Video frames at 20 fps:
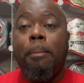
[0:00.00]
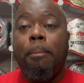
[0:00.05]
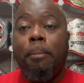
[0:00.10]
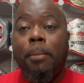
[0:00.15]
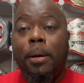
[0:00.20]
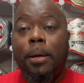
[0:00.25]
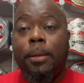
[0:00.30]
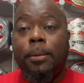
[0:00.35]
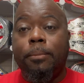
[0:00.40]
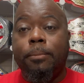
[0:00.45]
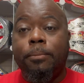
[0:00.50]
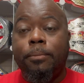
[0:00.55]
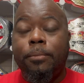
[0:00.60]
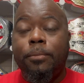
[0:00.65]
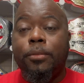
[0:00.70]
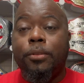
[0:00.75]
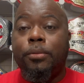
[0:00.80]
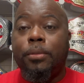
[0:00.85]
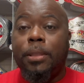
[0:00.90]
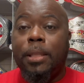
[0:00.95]
But
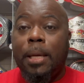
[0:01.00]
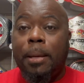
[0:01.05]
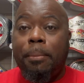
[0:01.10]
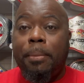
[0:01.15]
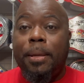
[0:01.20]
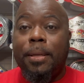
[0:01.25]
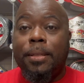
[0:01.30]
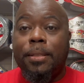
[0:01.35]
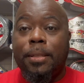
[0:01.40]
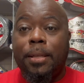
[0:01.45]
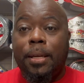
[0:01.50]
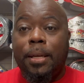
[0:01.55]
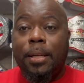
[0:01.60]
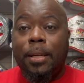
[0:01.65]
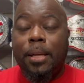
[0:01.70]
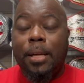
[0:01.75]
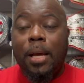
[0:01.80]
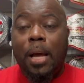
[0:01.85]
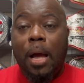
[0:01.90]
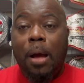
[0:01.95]
with that being said,
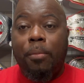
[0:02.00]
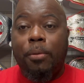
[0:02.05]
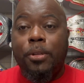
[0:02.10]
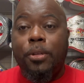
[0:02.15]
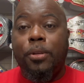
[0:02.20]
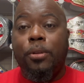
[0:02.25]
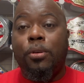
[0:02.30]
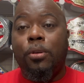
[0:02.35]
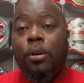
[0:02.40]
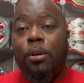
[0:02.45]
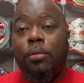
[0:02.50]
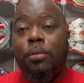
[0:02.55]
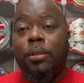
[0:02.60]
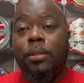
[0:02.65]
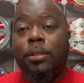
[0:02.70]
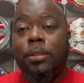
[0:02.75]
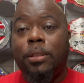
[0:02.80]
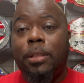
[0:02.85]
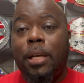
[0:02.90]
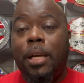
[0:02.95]
I want you to go over
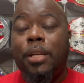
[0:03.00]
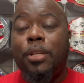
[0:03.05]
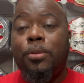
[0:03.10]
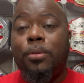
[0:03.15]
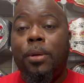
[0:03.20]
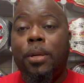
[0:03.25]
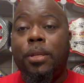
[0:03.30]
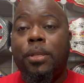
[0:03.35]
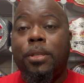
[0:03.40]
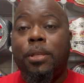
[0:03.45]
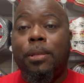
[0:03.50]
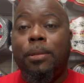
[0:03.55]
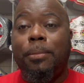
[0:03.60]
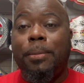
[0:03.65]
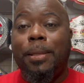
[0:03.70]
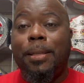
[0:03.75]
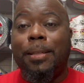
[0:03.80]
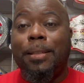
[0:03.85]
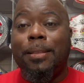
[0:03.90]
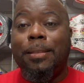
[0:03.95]
enjoy the show
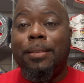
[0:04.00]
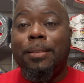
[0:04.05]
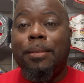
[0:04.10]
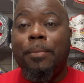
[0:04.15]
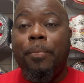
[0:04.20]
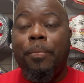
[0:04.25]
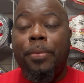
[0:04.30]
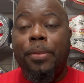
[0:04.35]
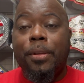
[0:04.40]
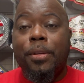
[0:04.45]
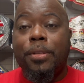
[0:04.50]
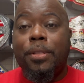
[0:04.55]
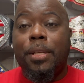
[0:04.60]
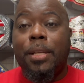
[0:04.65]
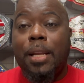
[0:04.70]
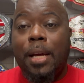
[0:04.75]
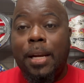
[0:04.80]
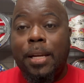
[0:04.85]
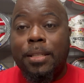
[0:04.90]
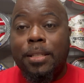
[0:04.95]
because
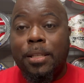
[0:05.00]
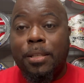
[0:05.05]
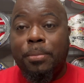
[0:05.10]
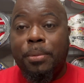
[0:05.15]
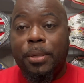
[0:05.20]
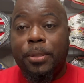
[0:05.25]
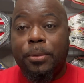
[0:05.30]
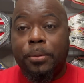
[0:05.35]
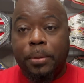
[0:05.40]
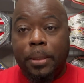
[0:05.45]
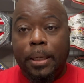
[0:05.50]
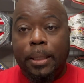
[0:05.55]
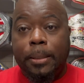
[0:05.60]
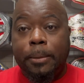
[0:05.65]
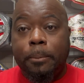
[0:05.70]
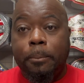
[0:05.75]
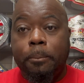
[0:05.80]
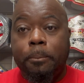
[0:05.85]
tonight is a special night.